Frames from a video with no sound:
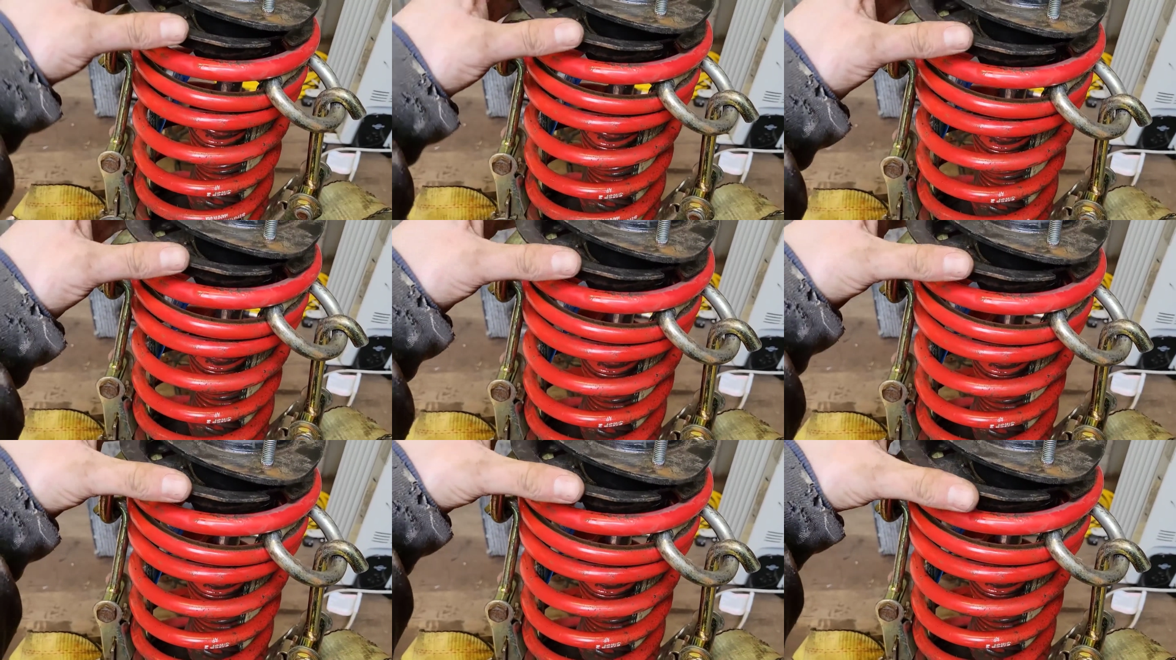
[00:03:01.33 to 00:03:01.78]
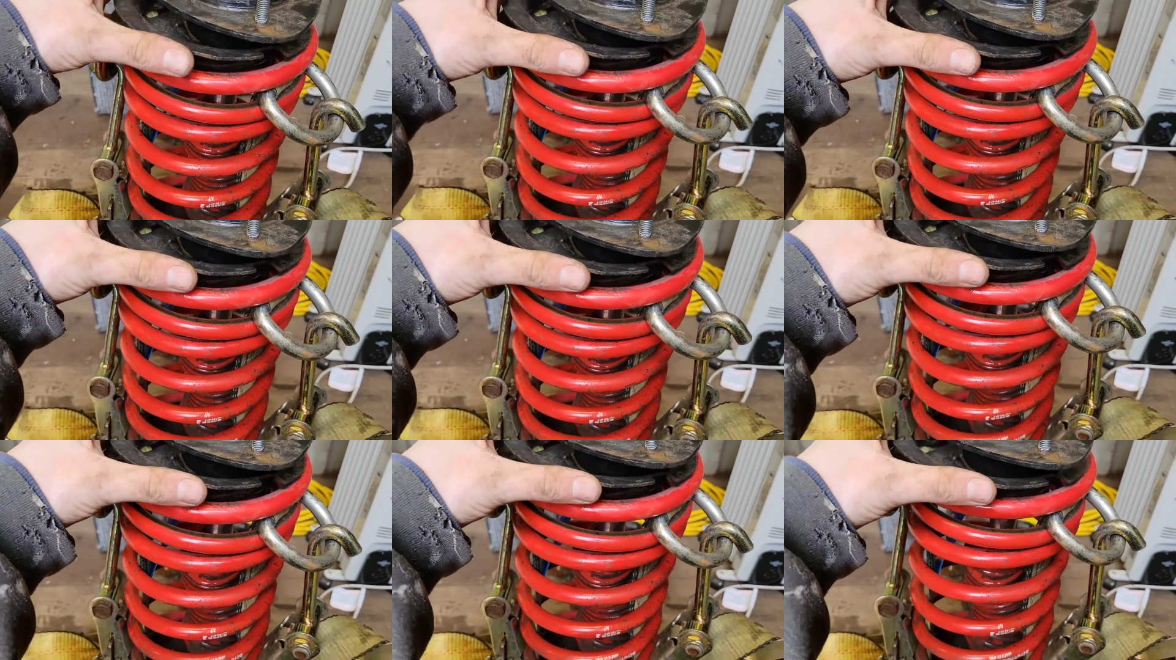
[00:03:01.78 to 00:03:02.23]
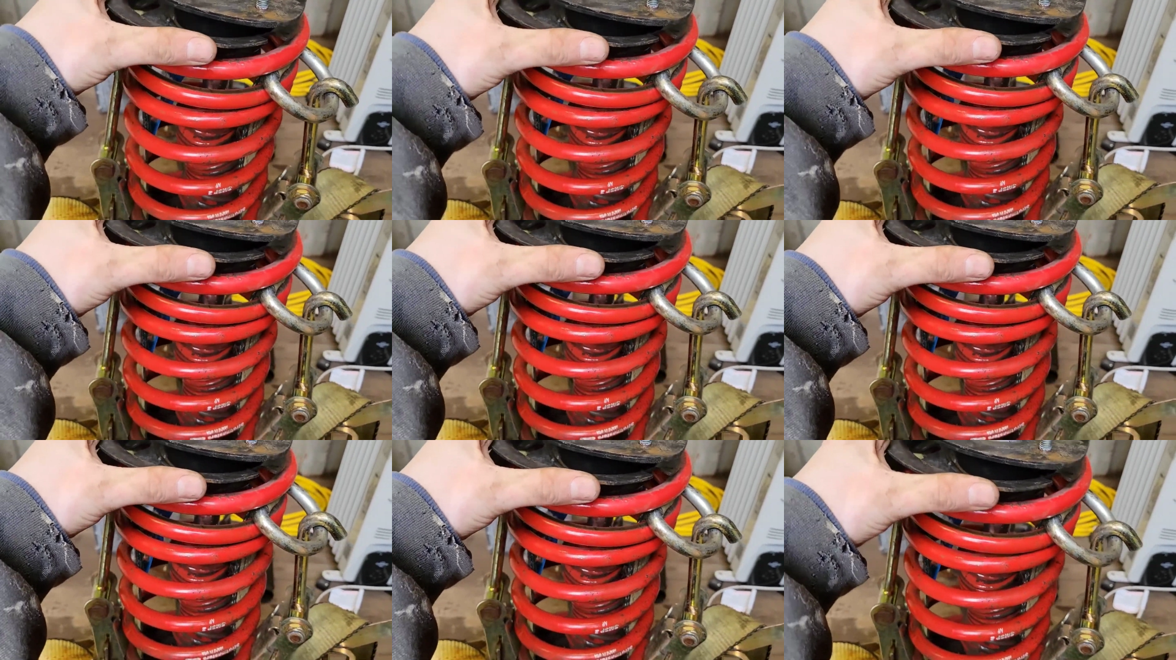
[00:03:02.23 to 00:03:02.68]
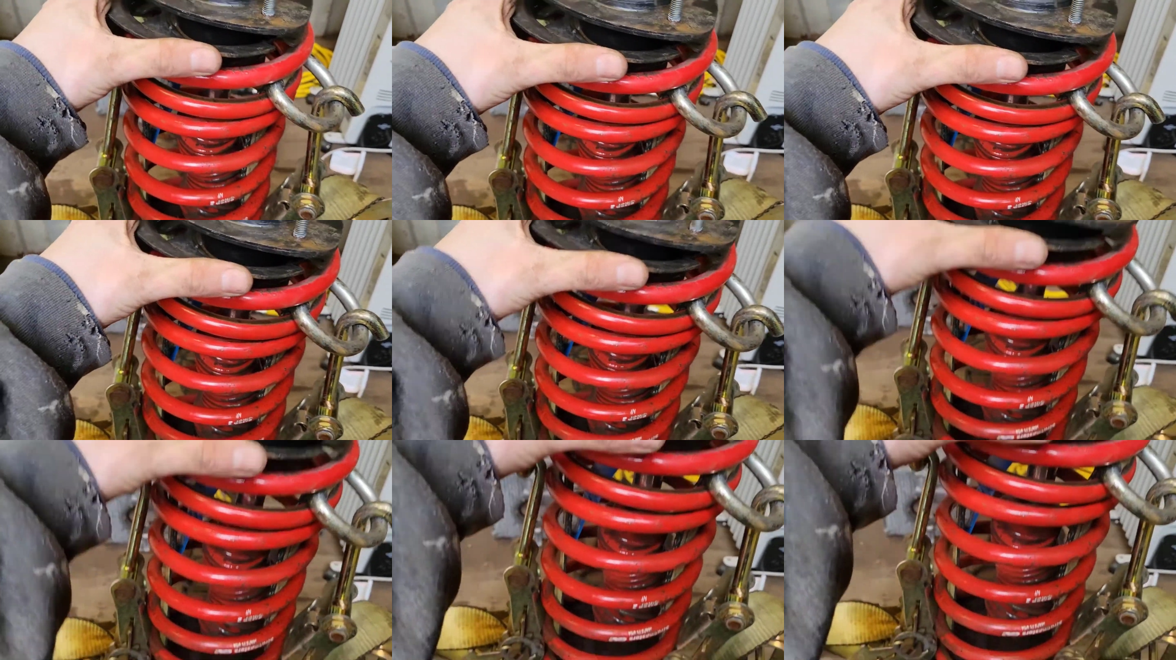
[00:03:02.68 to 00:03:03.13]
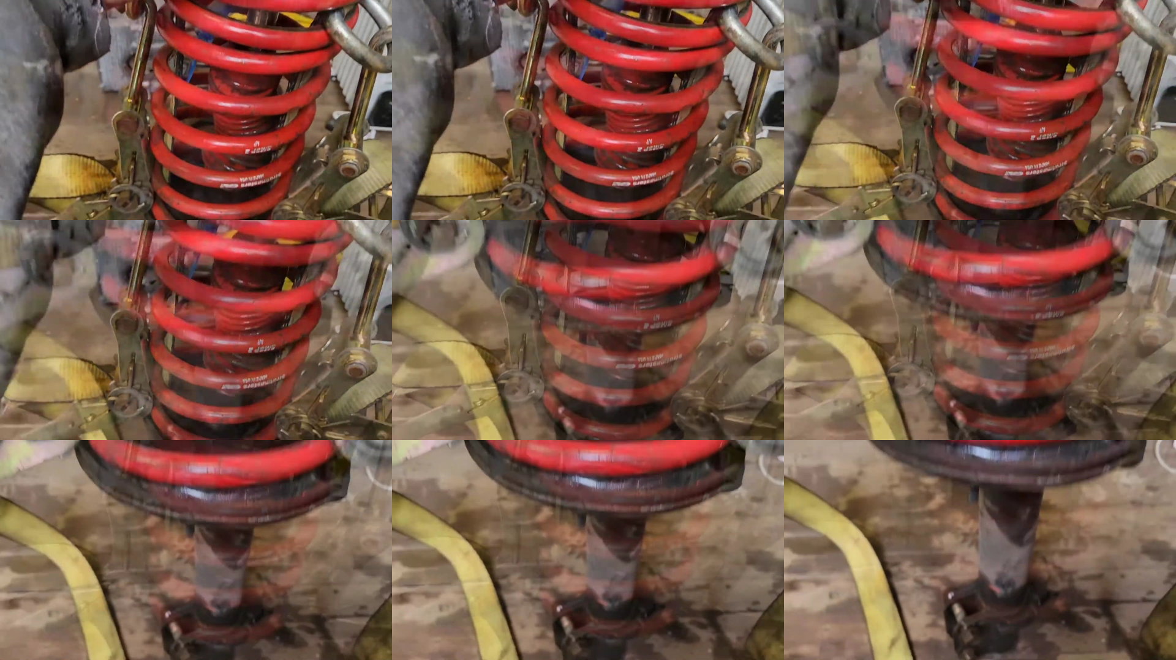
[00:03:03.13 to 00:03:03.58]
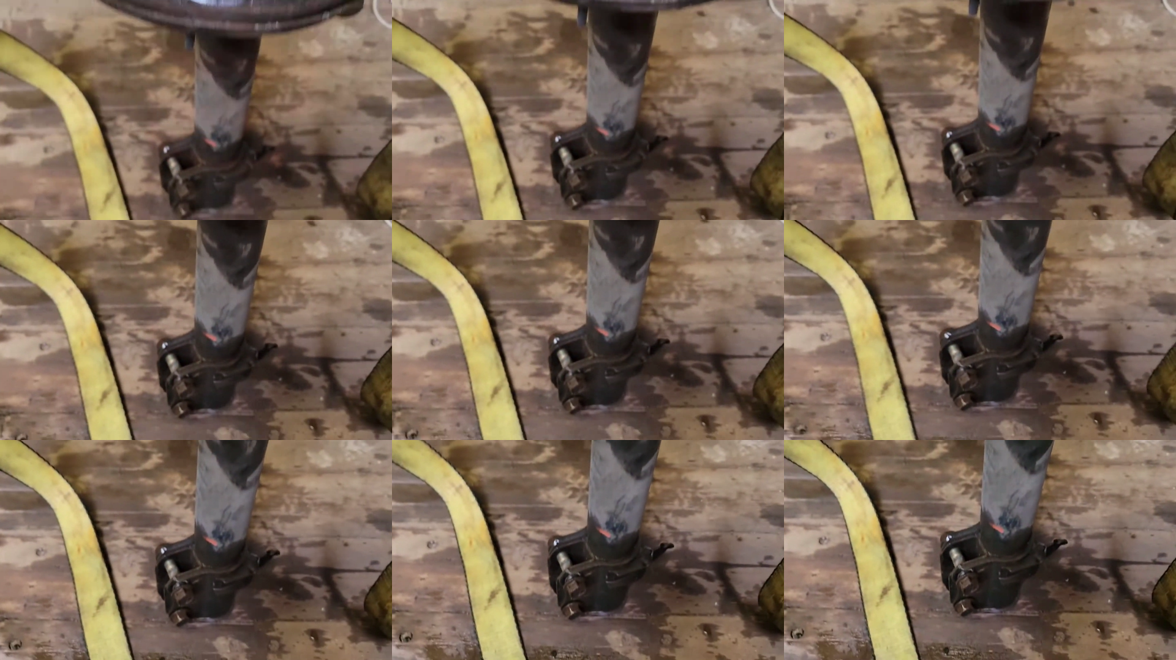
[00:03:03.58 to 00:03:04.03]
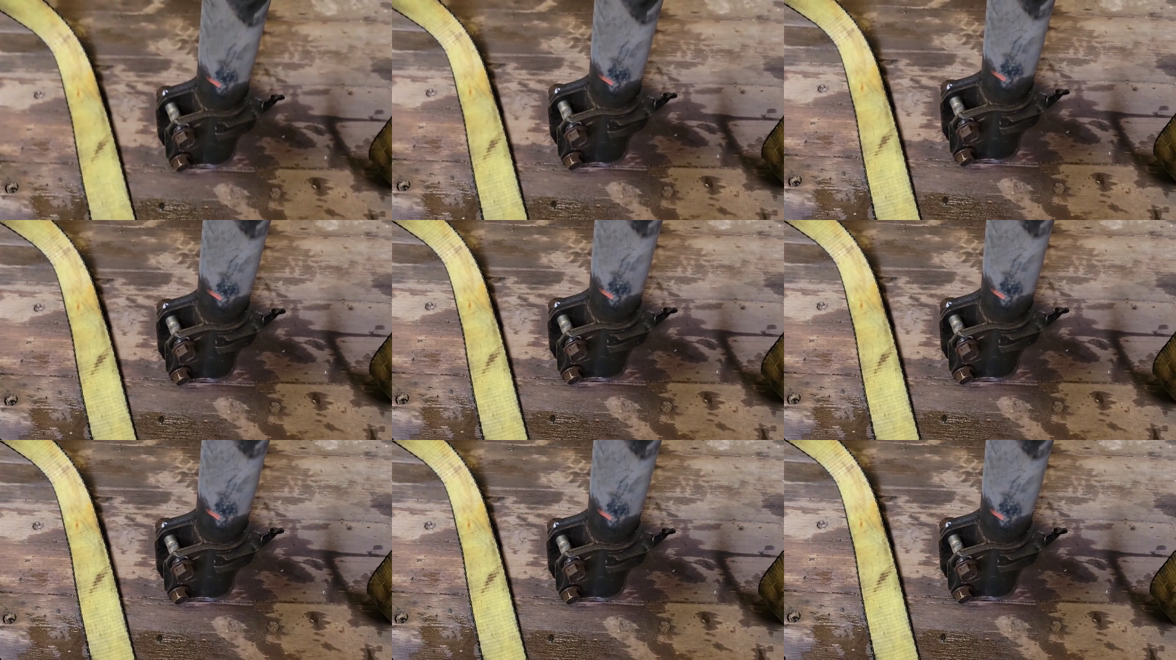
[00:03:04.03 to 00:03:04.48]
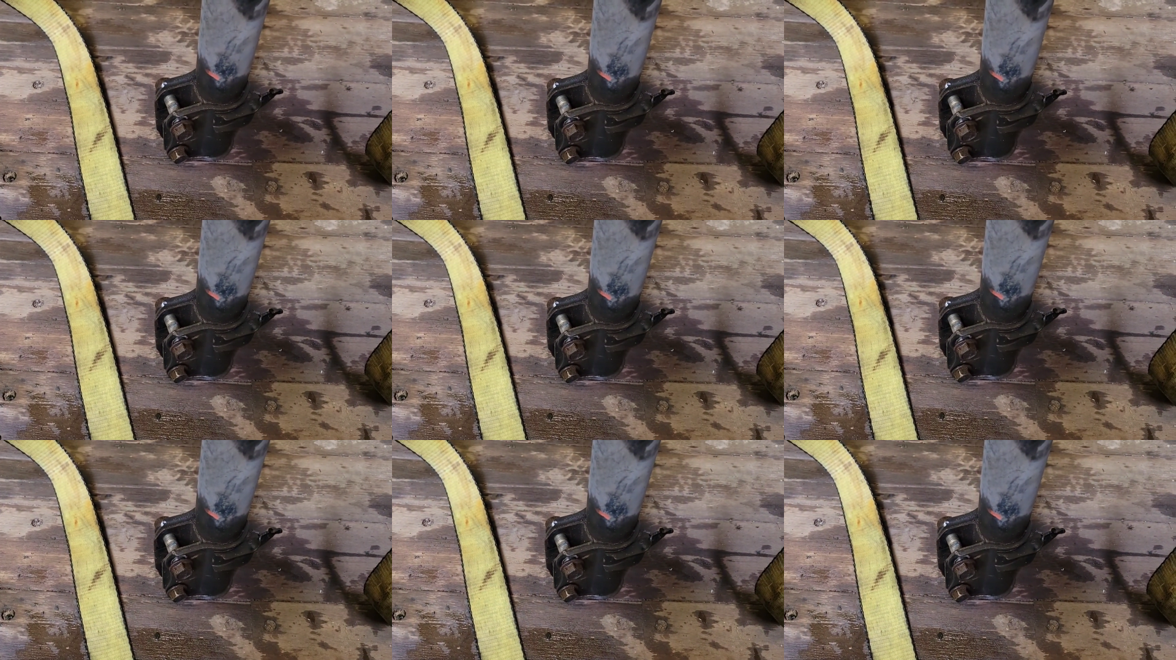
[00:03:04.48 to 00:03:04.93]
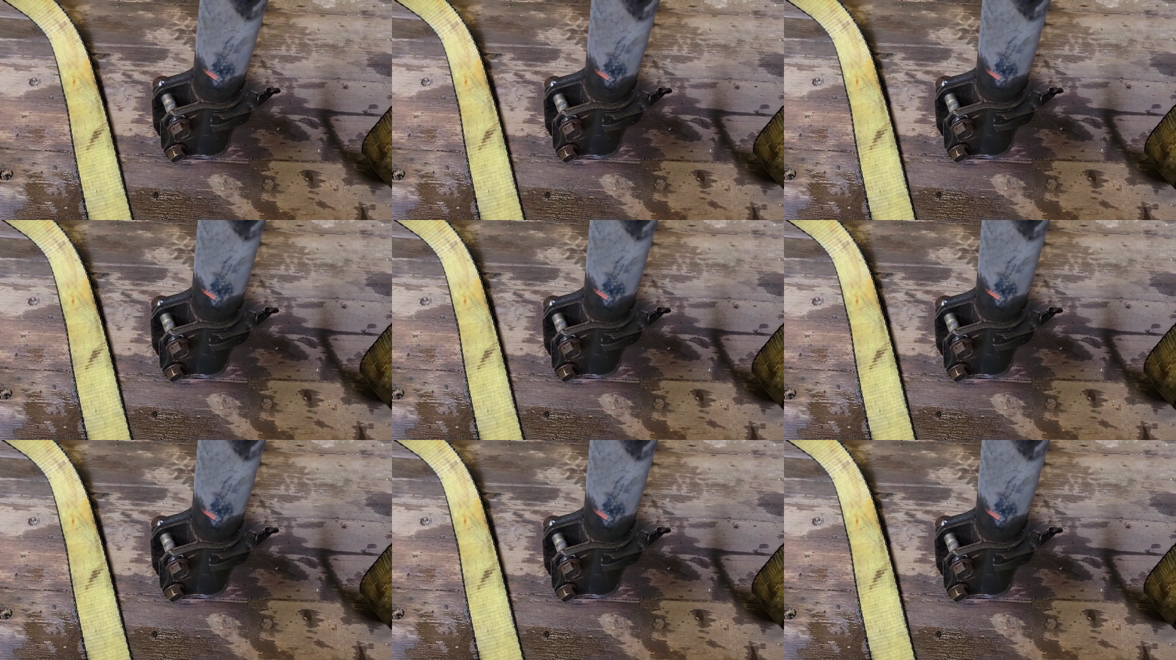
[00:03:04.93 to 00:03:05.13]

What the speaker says: Nobody's mouth can be seen.